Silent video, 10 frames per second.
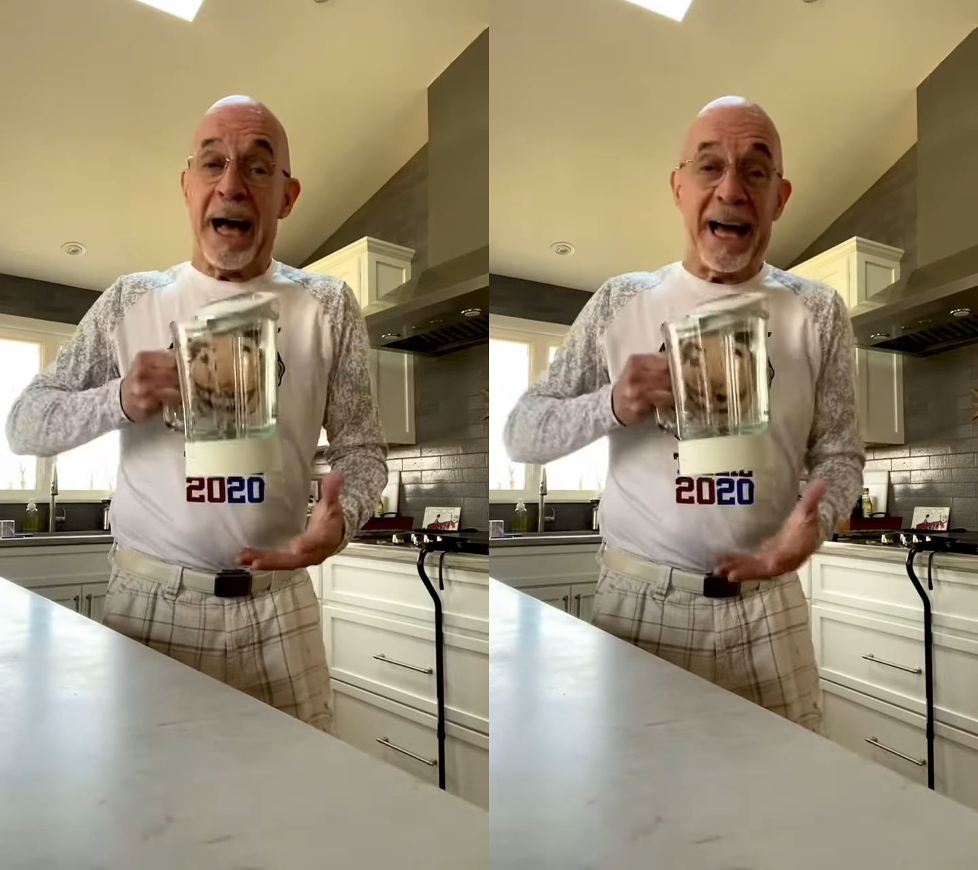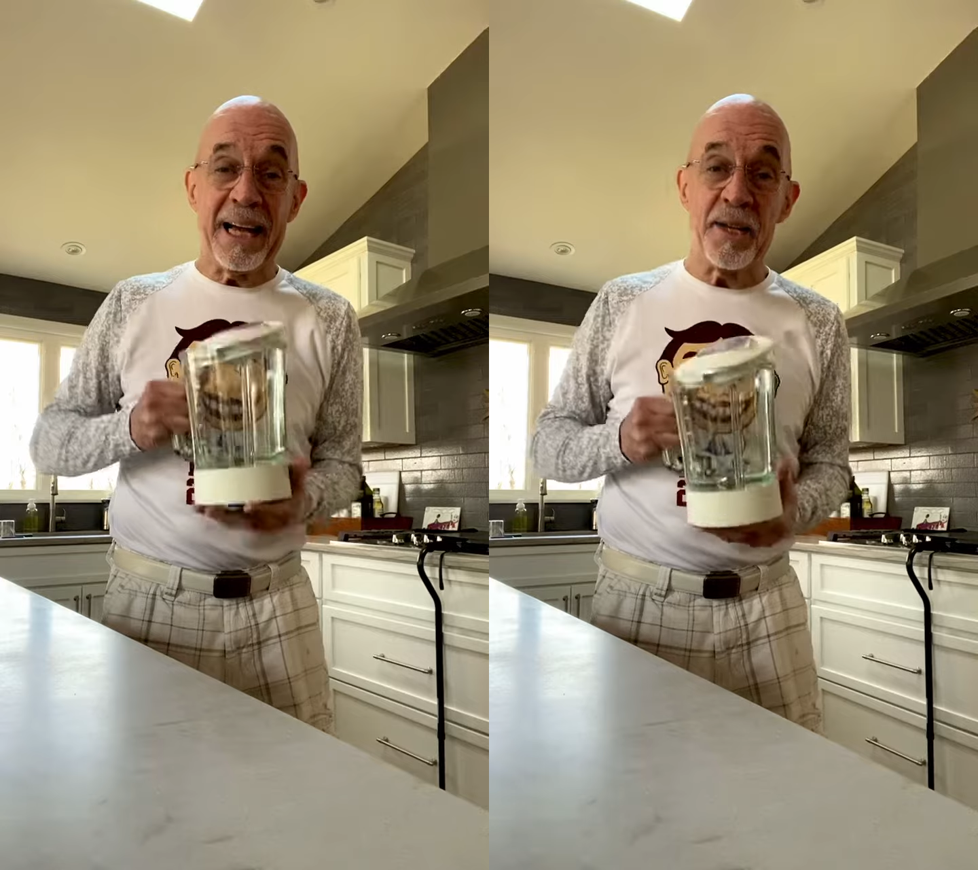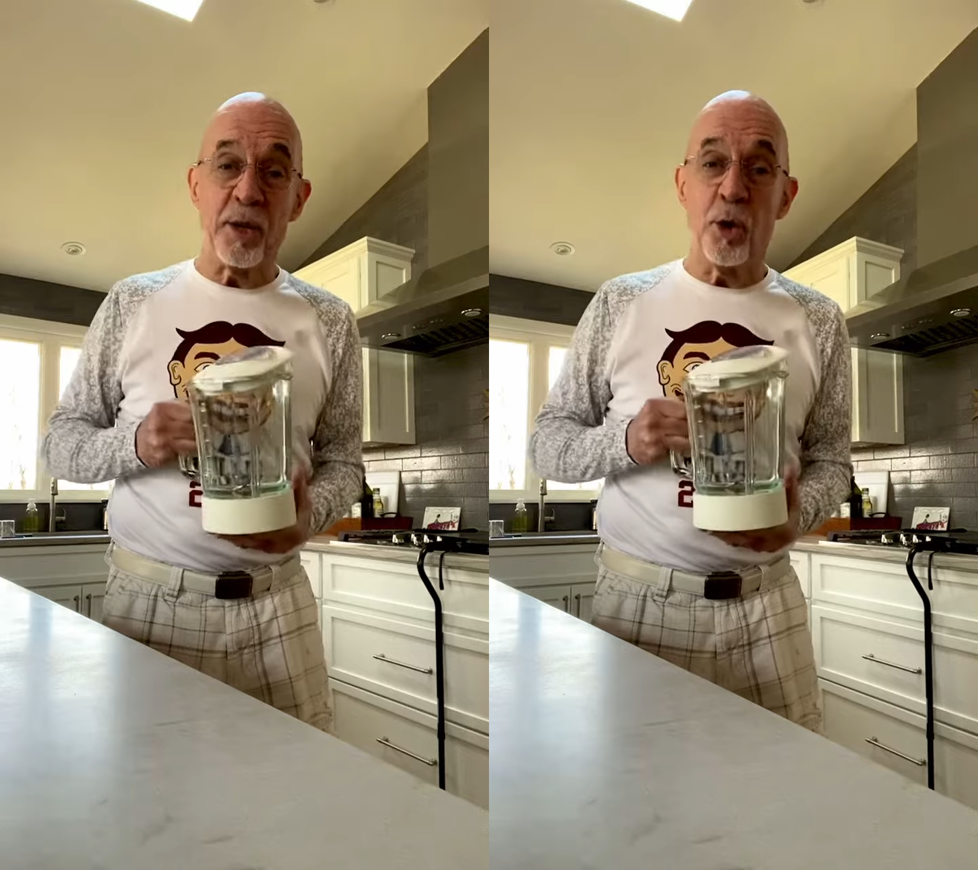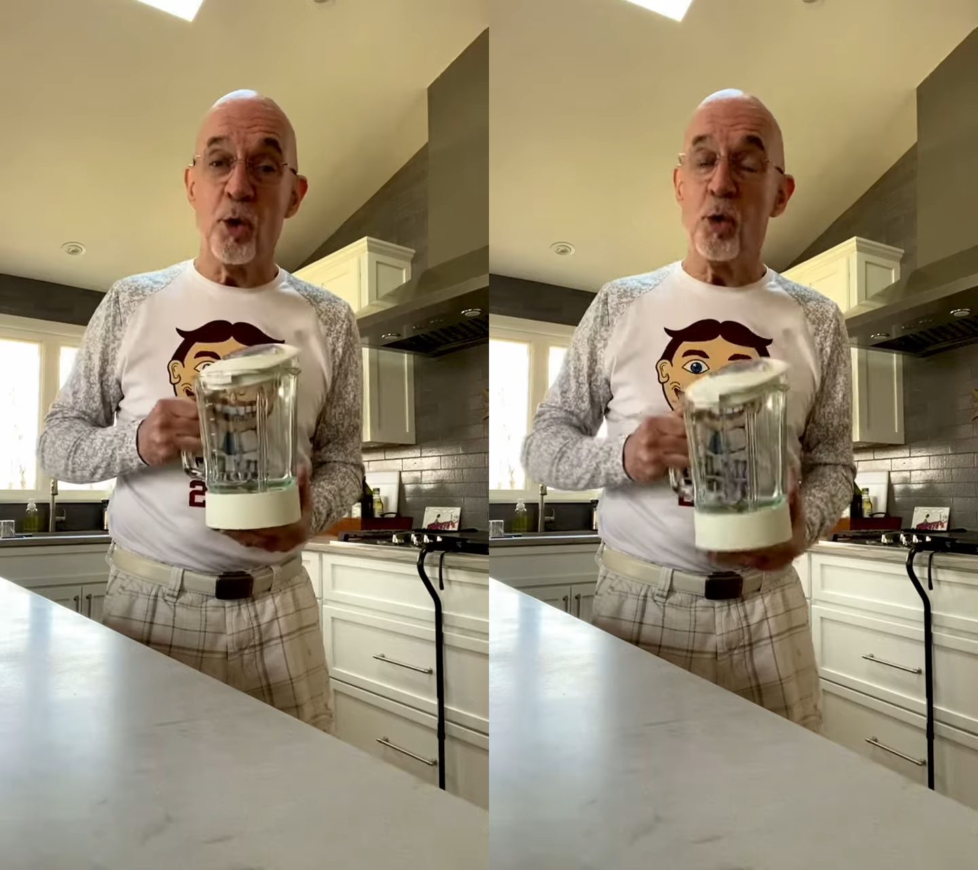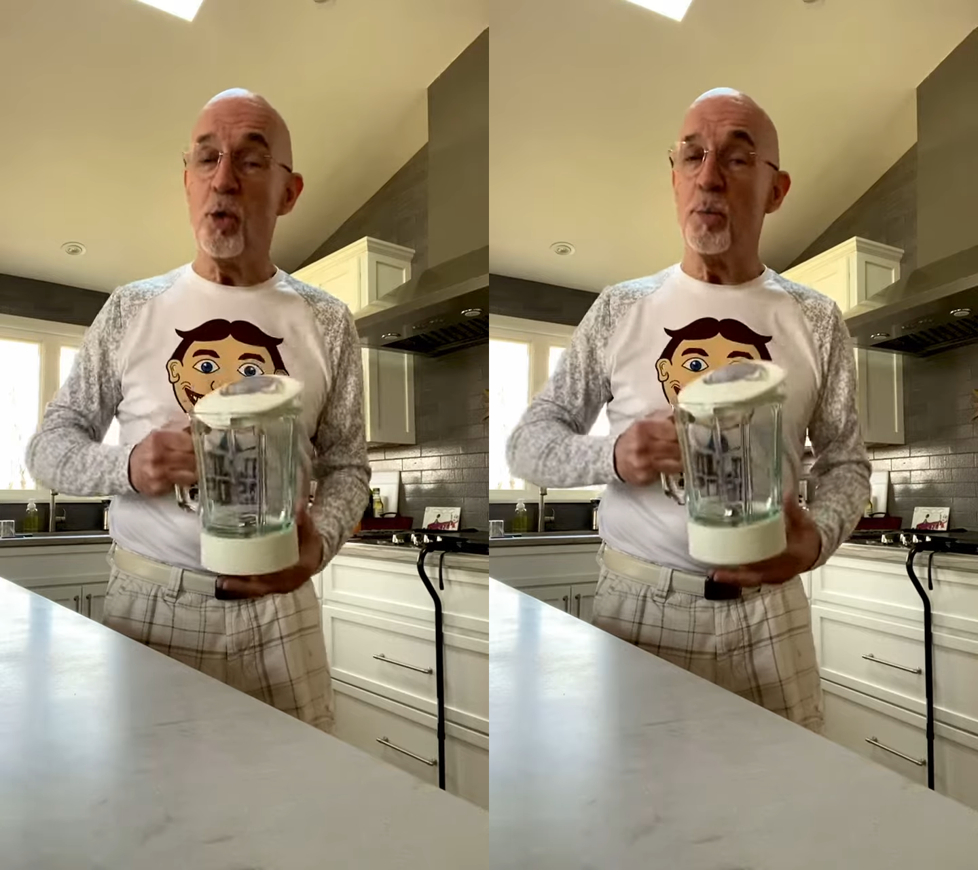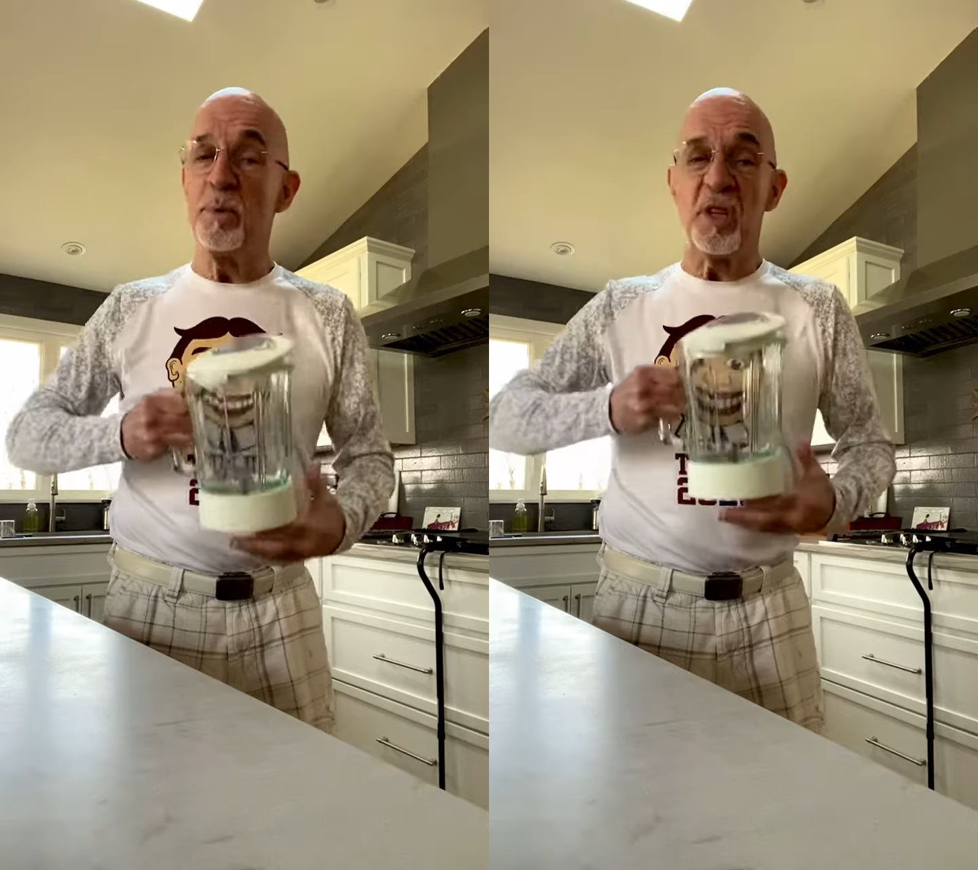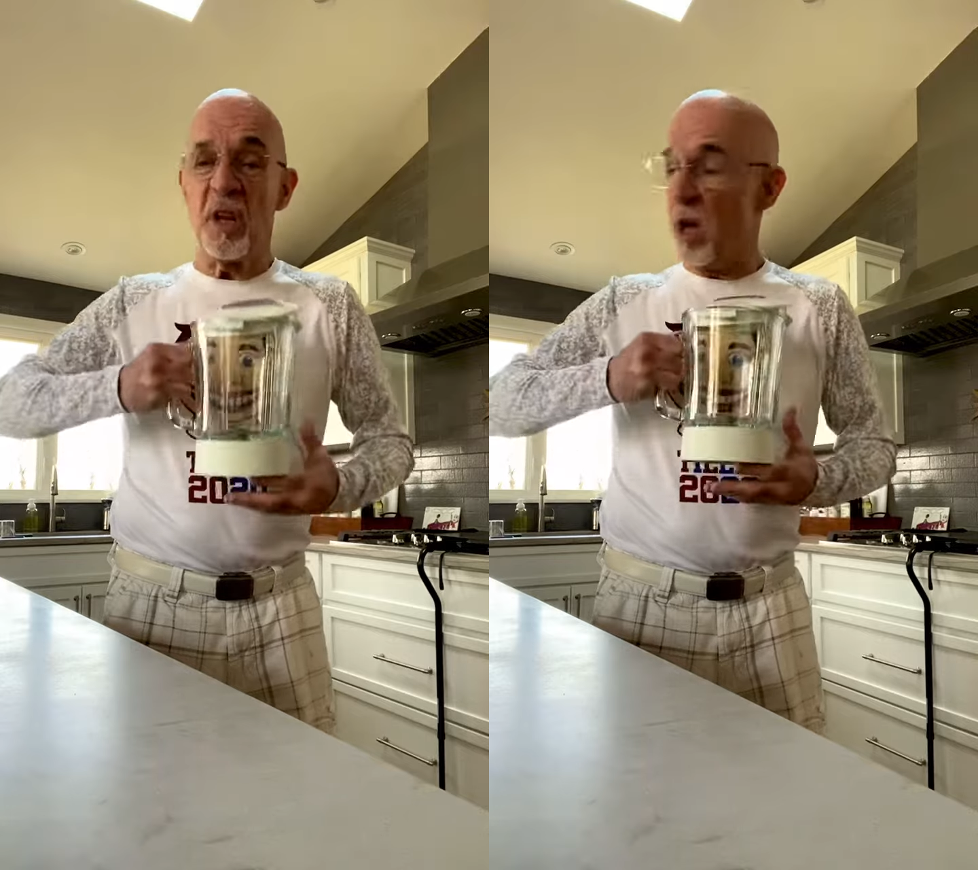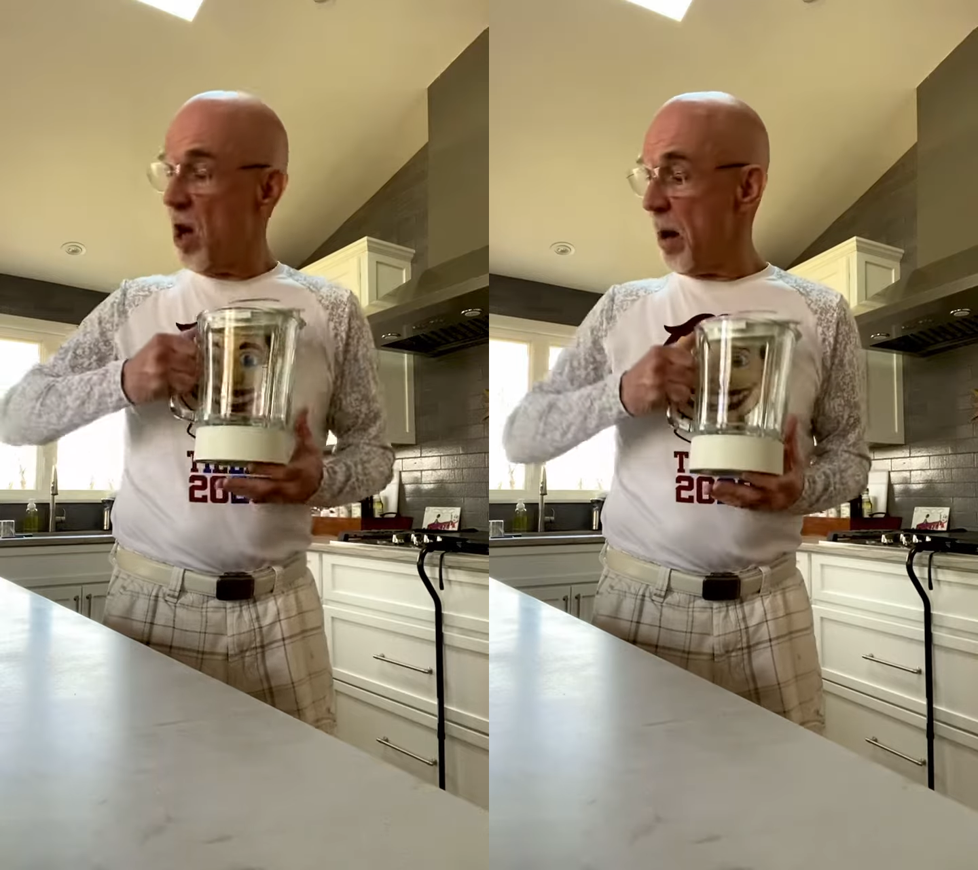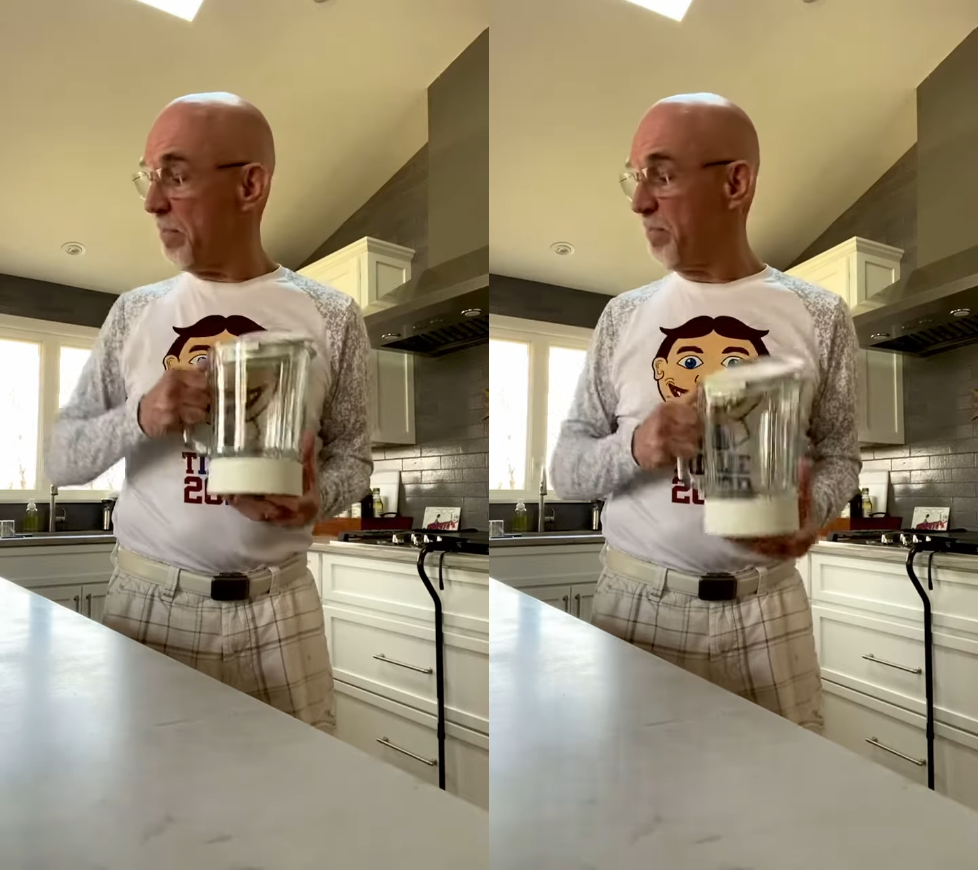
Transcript: ice cubes, a,